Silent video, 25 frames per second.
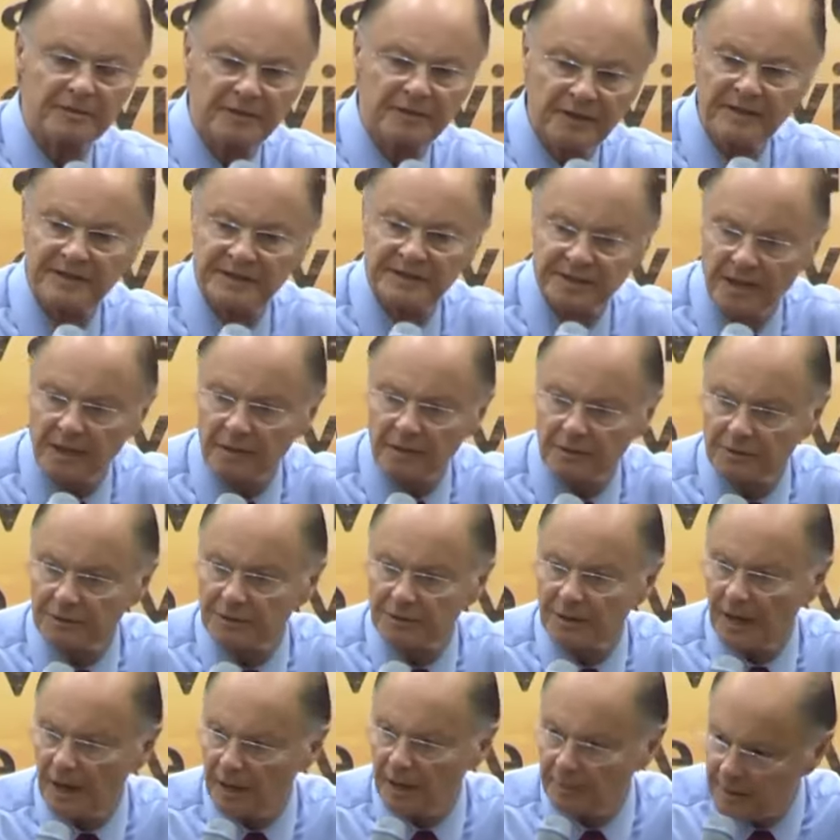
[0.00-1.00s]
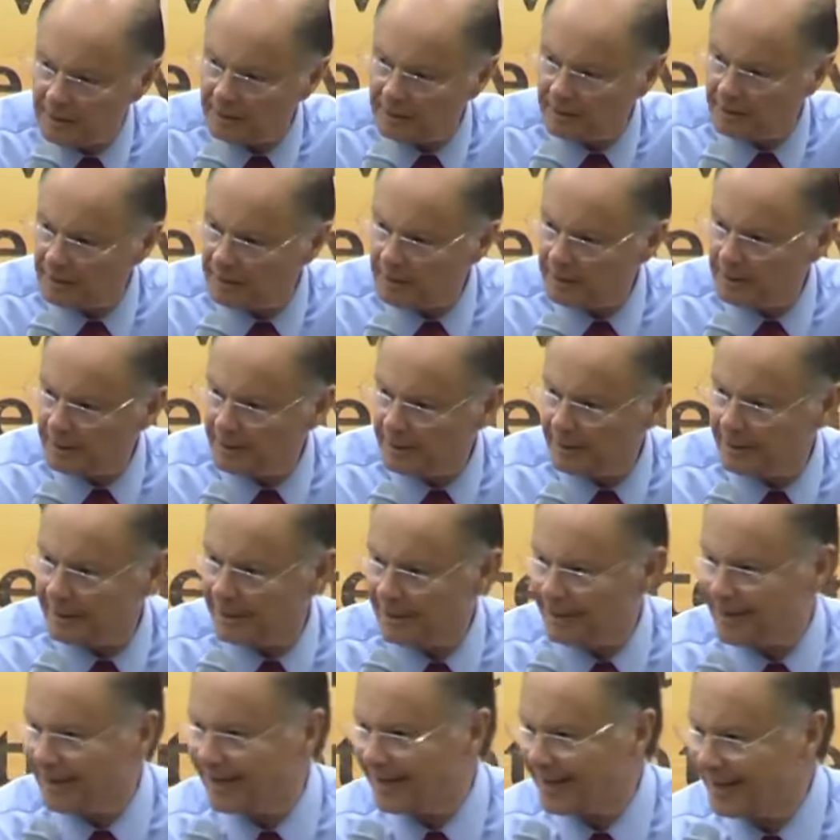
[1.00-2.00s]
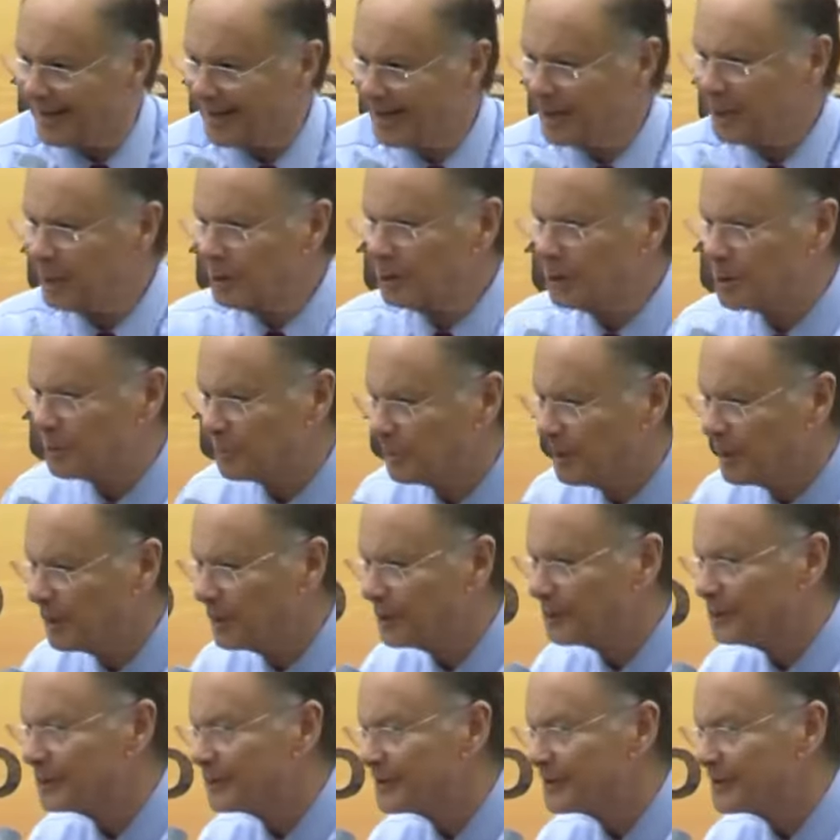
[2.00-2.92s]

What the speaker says: to face the problems and overcome. Amen?